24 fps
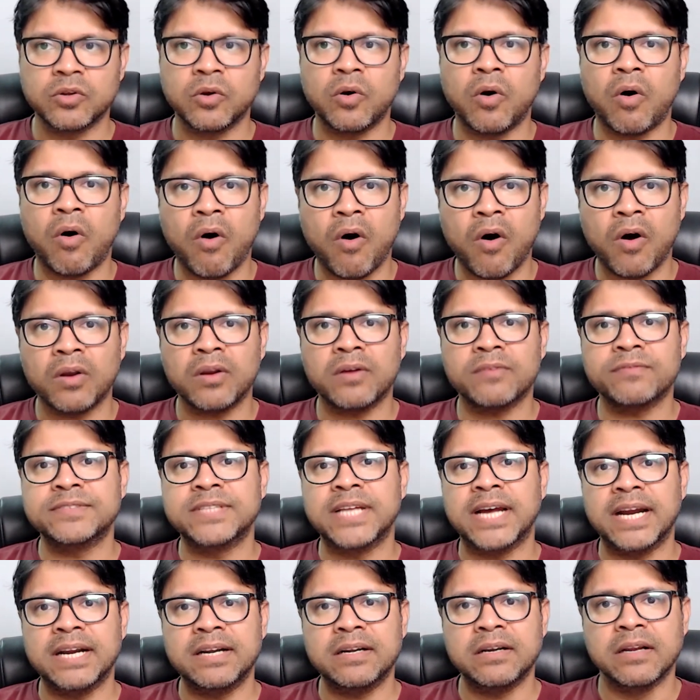So all of
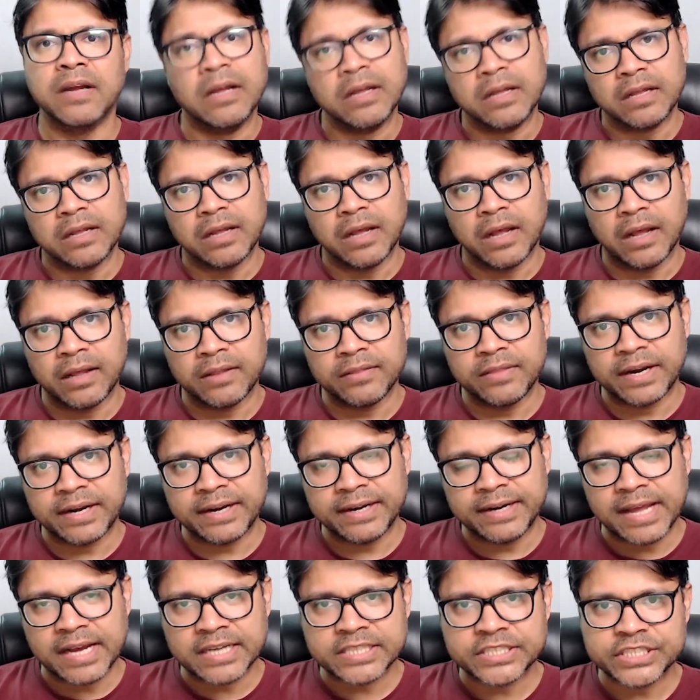that, the
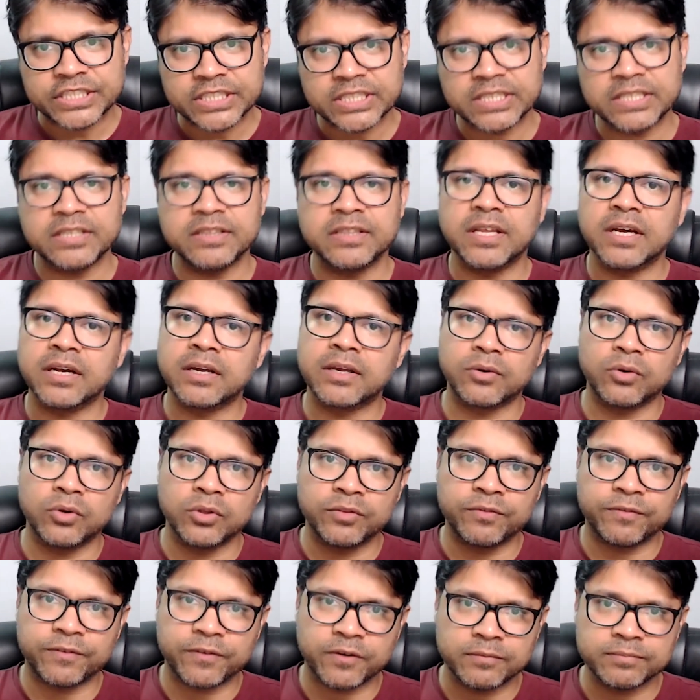reduction in the
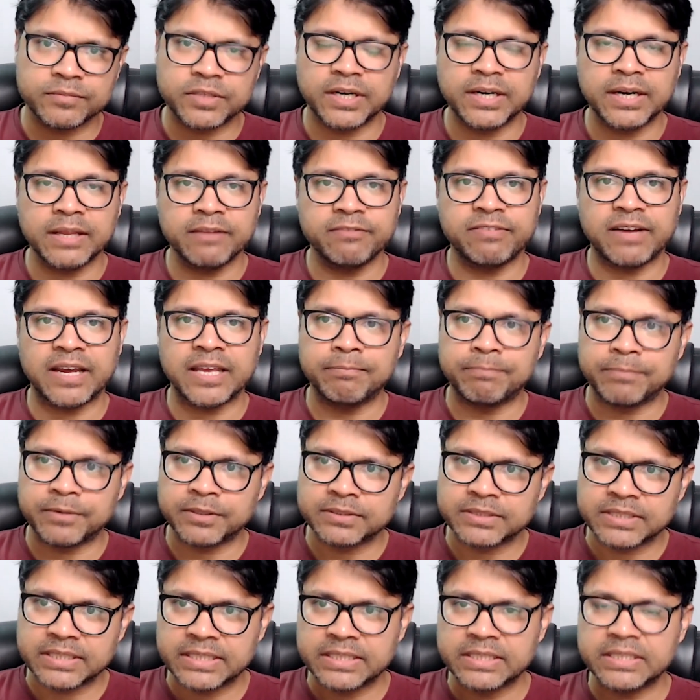growth from
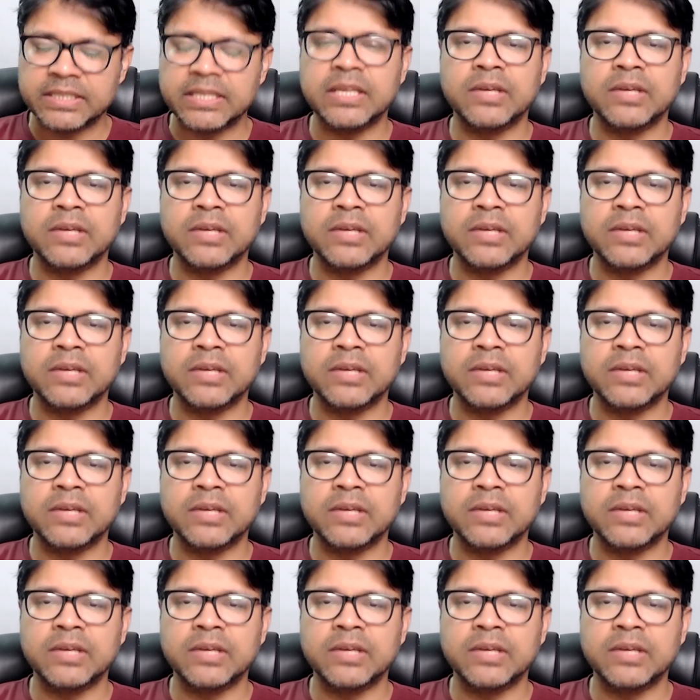35%,